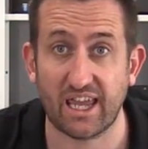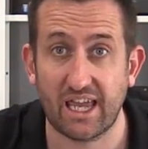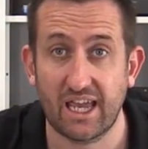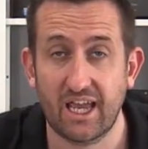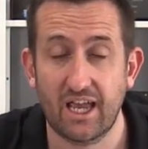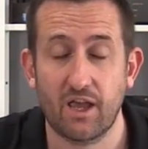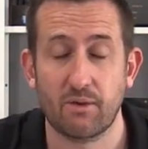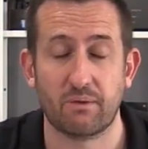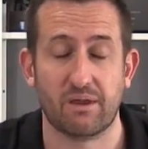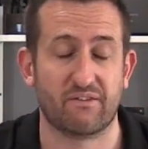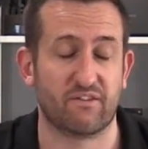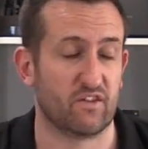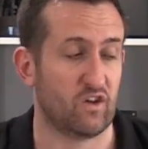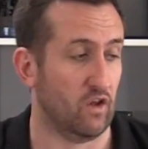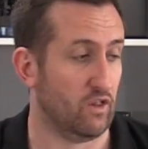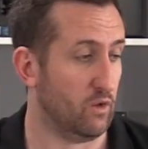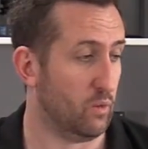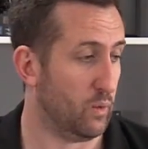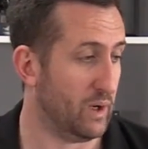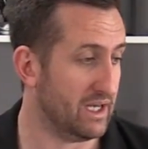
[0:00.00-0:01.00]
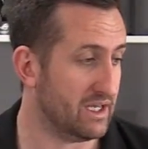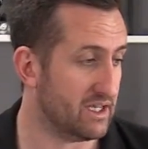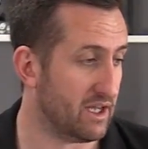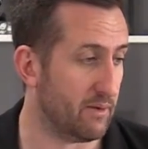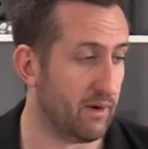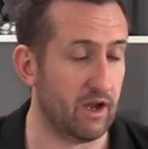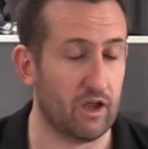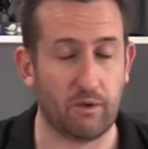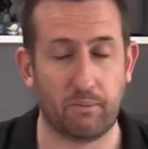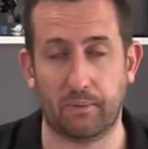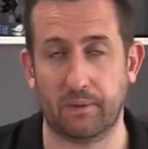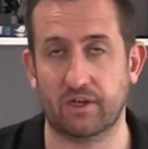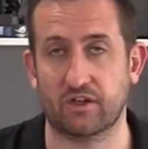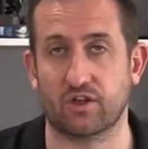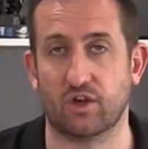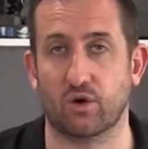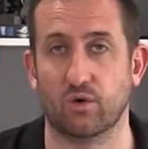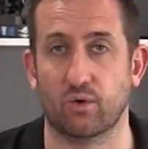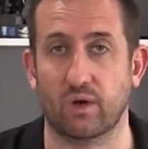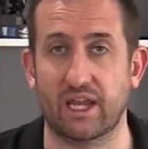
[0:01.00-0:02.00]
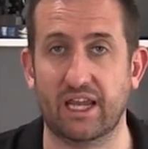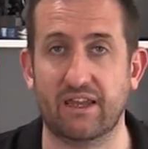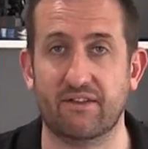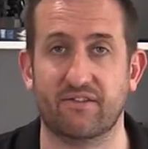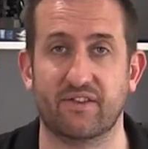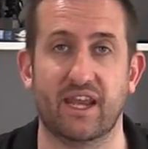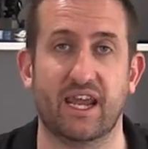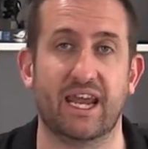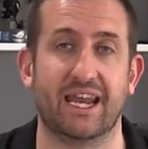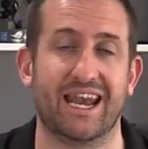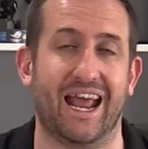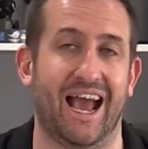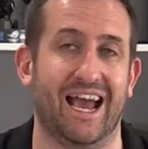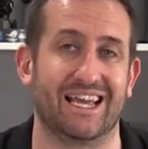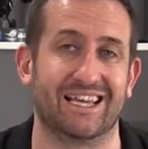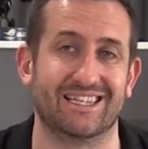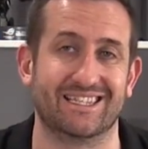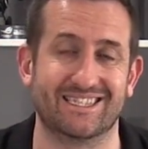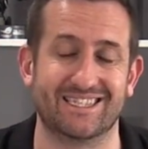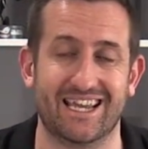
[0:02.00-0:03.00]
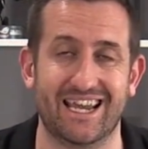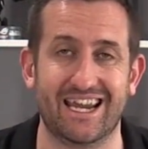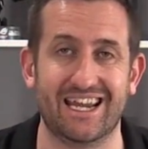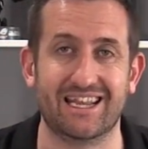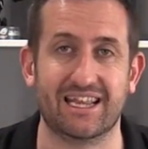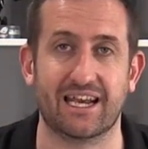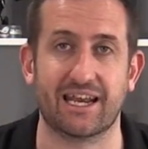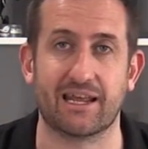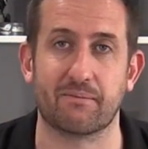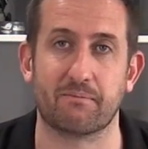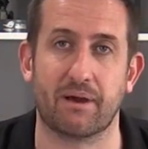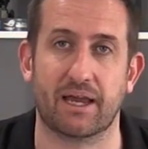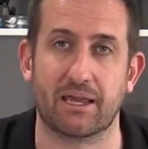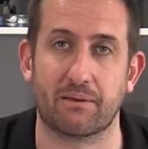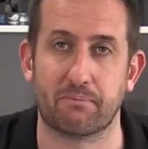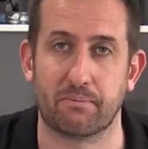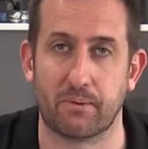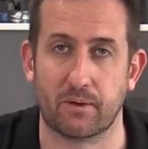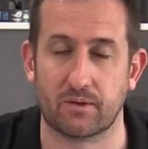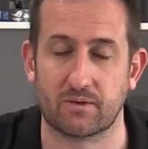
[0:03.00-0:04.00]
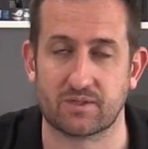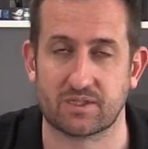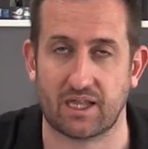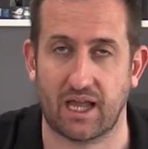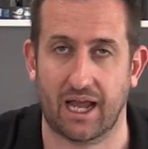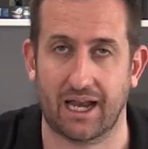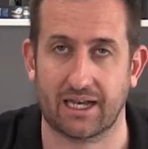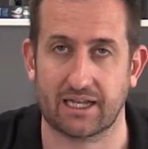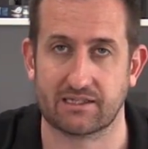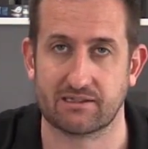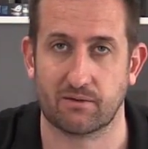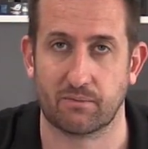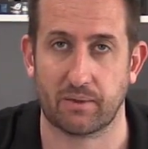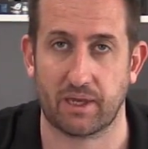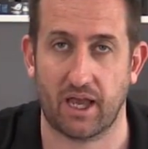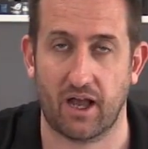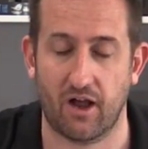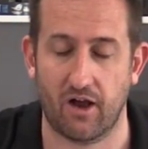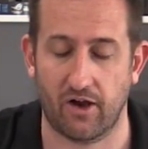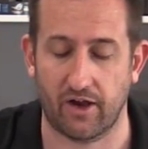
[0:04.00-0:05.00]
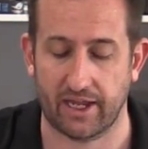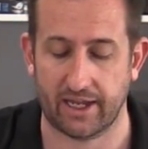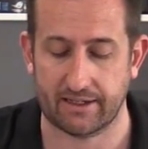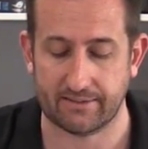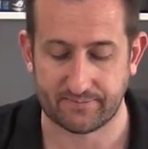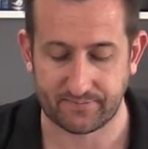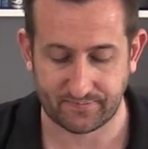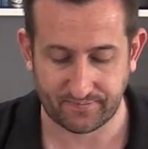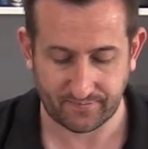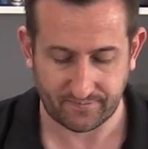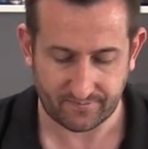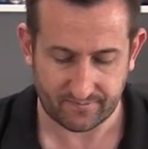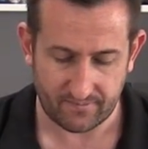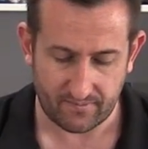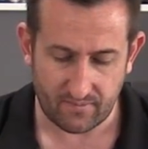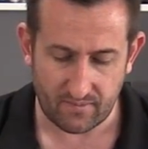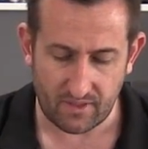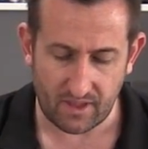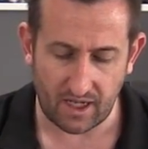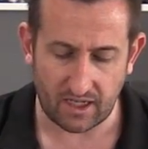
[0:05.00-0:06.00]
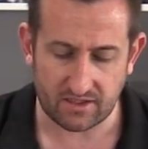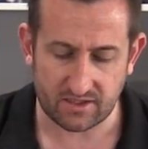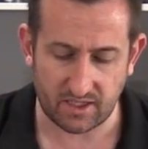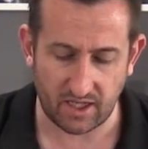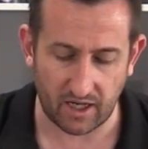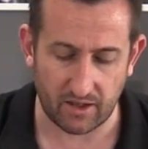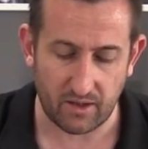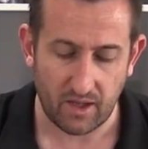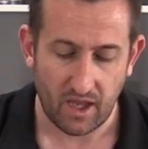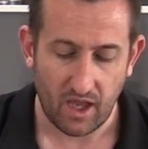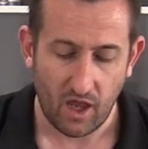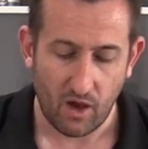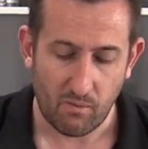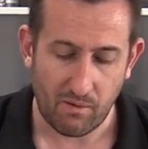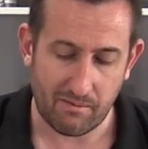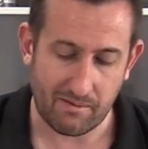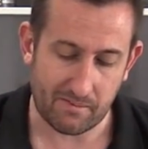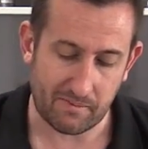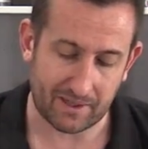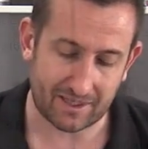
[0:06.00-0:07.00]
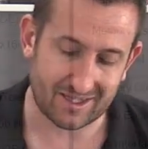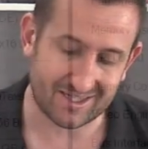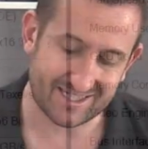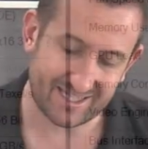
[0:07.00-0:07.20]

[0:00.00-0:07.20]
But if you've got the window open, cool evening, AC, then it may boost that little bit higher. So when we bring the